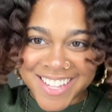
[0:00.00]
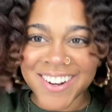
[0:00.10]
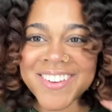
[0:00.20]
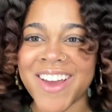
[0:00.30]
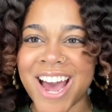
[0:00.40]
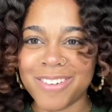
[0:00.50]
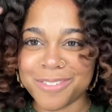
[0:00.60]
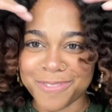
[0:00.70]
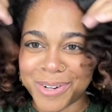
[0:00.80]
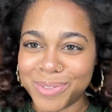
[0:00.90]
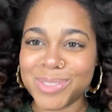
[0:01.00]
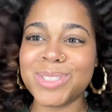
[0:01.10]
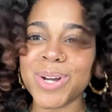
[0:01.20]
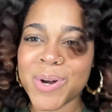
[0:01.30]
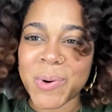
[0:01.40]
there you have it,
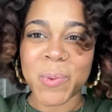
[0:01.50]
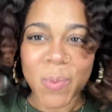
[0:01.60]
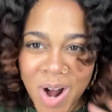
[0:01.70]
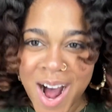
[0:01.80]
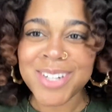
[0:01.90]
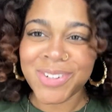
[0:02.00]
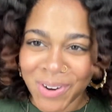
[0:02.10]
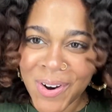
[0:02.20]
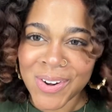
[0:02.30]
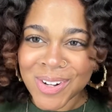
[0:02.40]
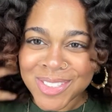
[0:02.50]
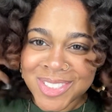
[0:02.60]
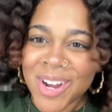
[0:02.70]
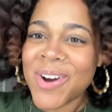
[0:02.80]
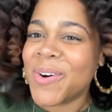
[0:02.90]
folks. Wand
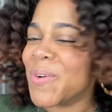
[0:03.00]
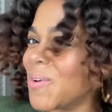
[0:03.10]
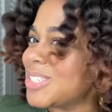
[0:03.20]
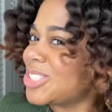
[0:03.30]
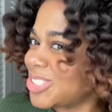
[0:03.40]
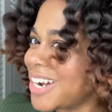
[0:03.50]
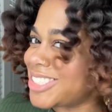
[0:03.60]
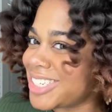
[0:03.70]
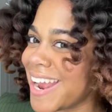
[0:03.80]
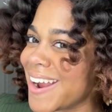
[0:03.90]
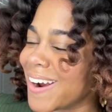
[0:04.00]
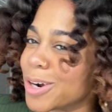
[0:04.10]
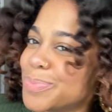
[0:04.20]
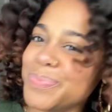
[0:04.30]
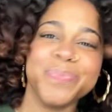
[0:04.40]
curls on stretched
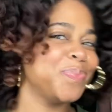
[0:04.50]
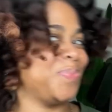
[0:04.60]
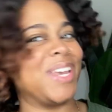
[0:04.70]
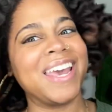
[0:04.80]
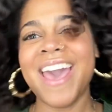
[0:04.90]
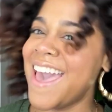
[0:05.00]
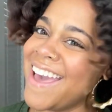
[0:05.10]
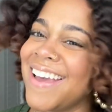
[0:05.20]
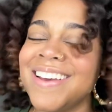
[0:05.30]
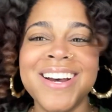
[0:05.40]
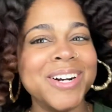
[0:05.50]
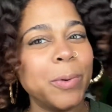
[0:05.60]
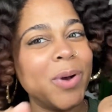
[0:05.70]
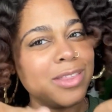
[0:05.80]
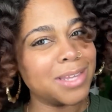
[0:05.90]
hair. Okay?
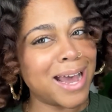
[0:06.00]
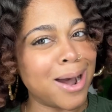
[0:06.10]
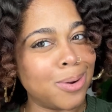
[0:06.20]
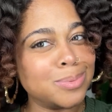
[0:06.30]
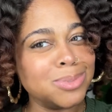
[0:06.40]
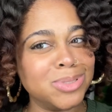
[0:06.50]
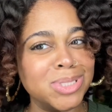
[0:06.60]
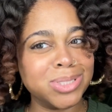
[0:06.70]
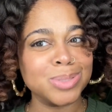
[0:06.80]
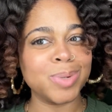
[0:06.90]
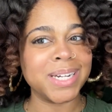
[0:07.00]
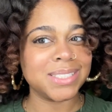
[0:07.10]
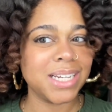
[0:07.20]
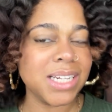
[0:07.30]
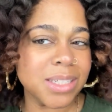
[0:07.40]
Without using direct
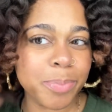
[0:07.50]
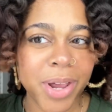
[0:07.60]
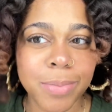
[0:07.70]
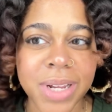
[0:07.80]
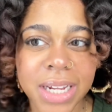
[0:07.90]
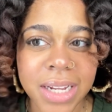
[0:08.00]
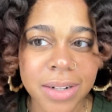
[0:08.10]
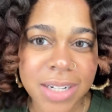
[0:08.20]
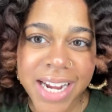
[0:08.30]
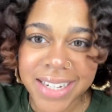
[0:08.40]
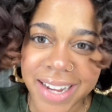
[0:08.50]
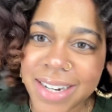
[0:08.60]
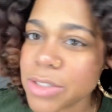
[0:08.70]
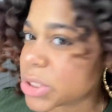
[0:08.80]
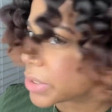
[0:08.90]
heat, baby. Like, get
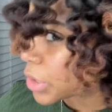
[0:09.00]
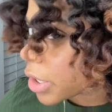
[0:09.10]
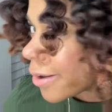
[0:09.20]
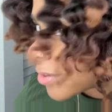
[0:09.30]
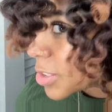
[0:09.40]
into the curls